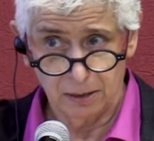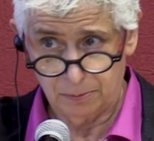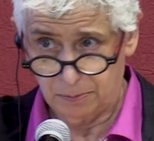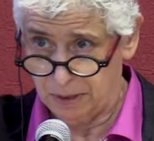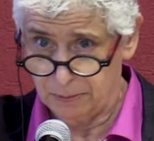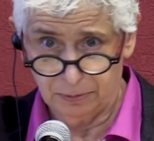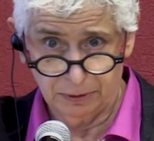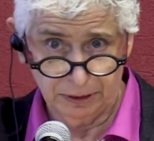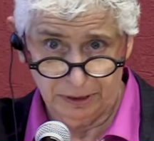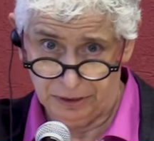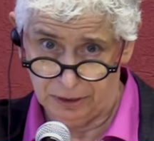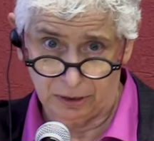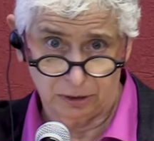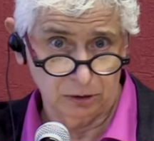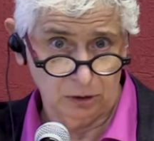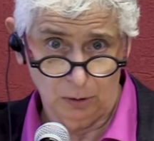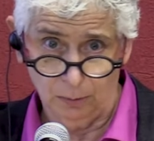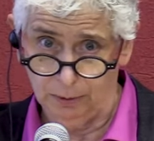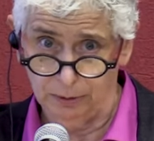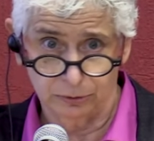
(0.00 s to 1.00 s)
people in the
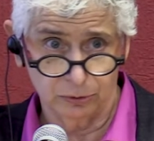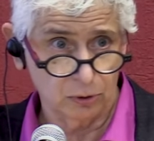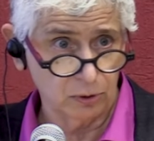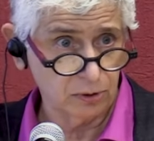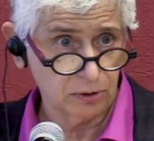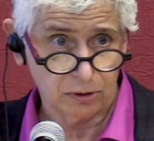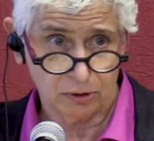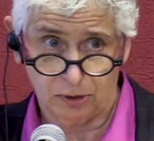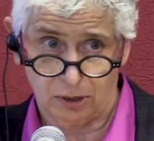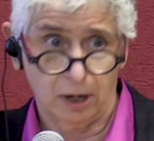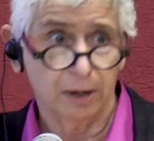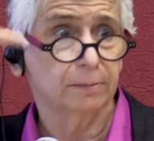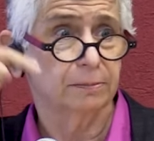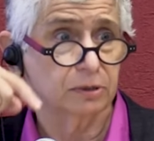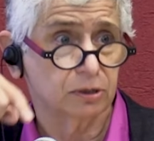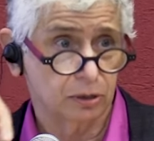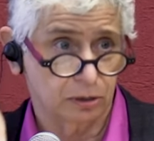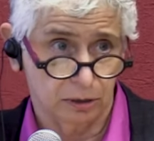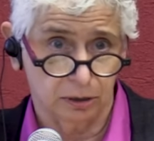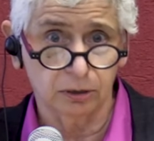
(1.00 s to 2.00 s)
global north come
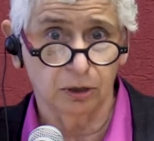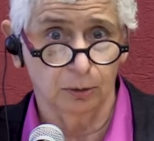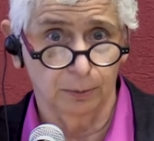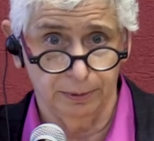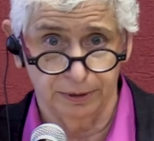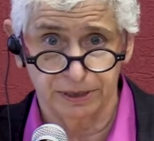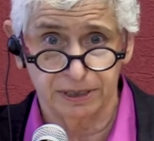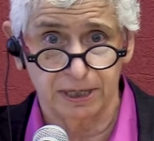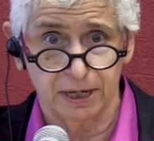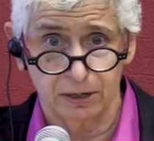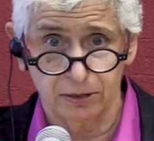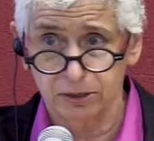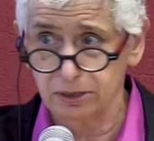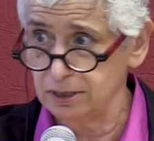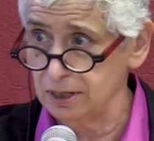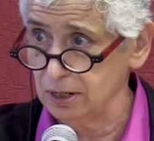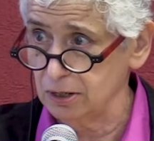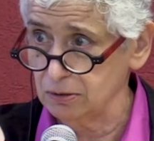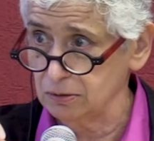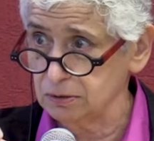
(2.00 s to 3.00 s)
to the global south
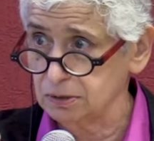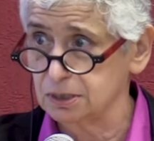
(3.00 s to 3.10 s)
now